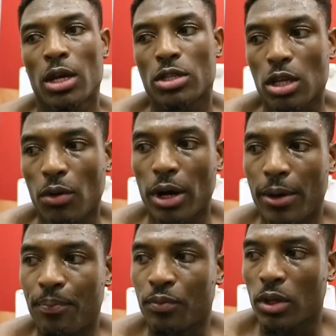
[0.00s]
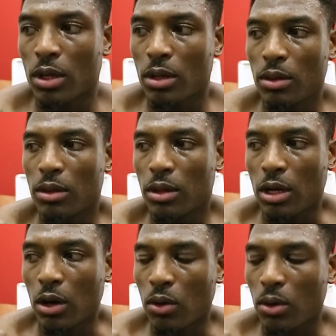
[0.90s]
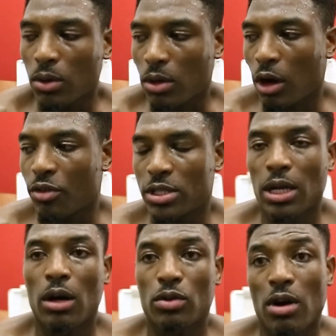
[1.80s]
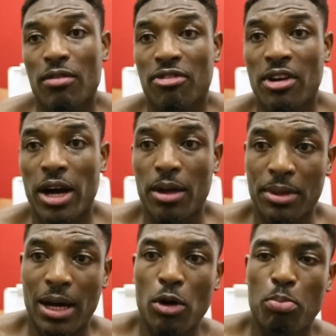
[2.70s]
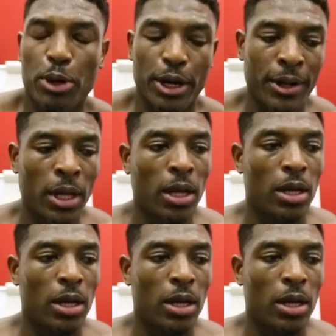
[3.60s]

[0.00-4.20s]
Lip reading: So, you know, obviously I'd rather fight him now, but